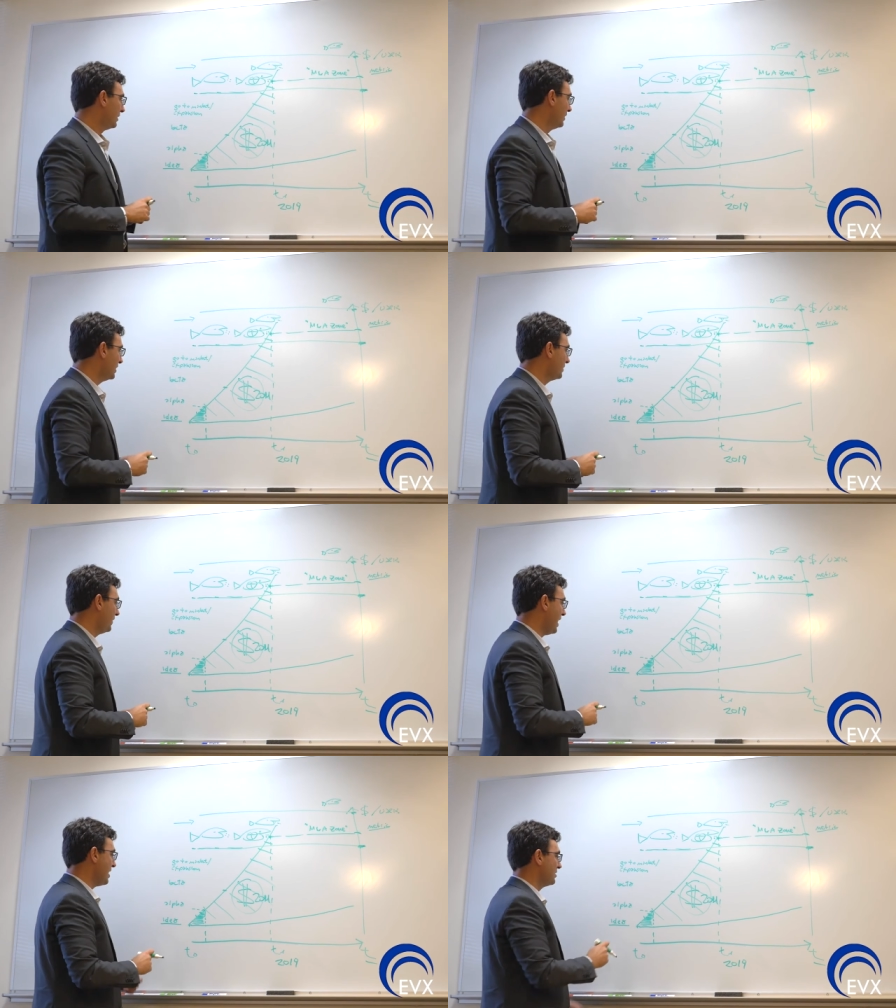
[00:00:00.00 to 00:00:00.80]
Next
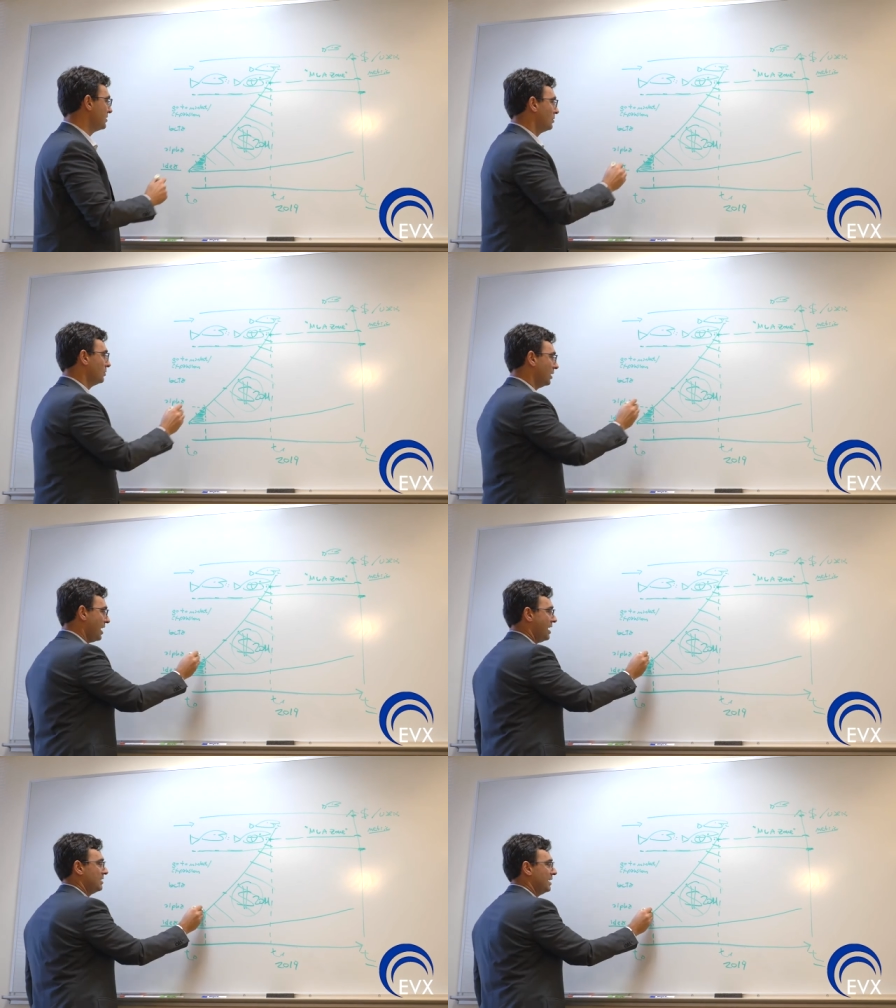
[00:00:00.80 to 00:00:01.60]
phase is to,
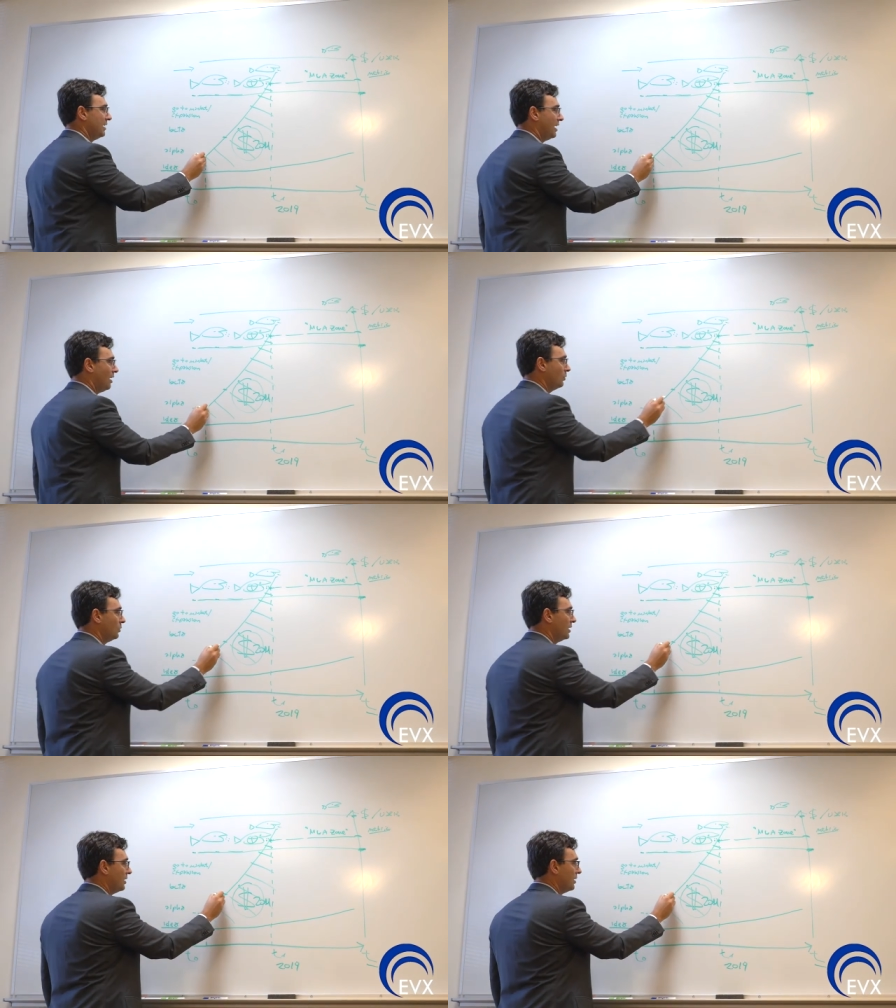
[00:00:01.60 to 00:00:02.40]
okay, then how do we